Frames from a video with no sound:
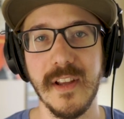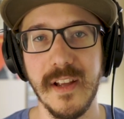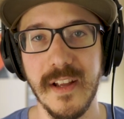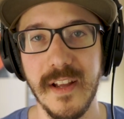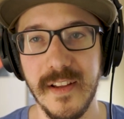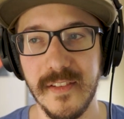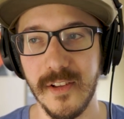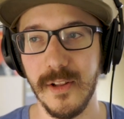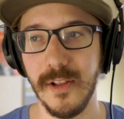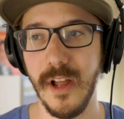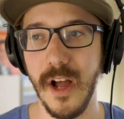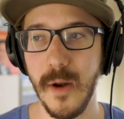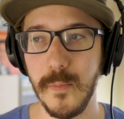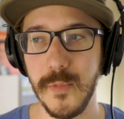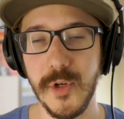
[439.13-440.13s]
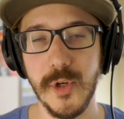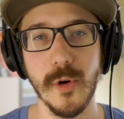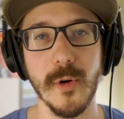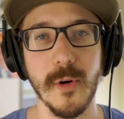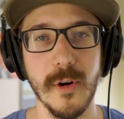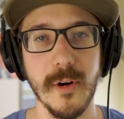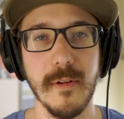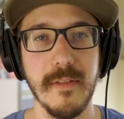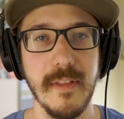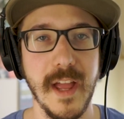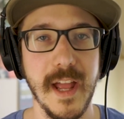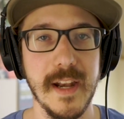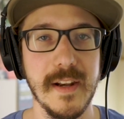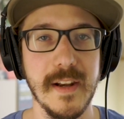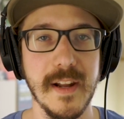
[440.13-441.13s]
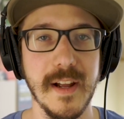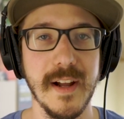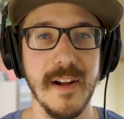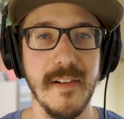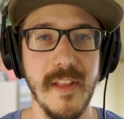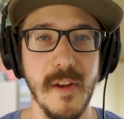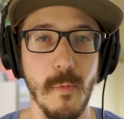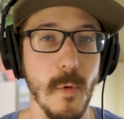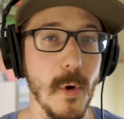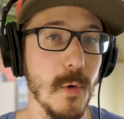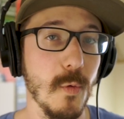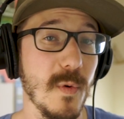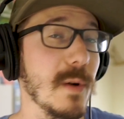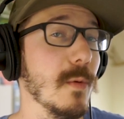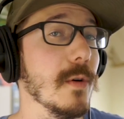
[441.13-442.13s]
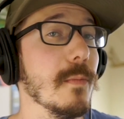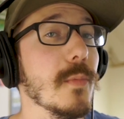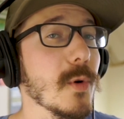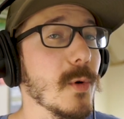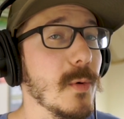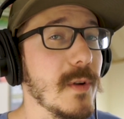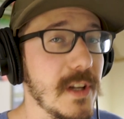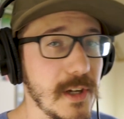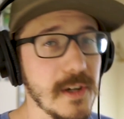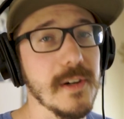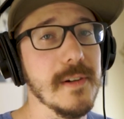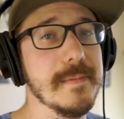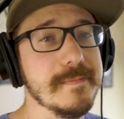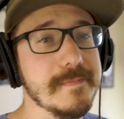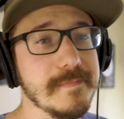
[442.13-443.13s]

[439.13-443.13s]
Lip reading: is a lot purer than what we would brew here.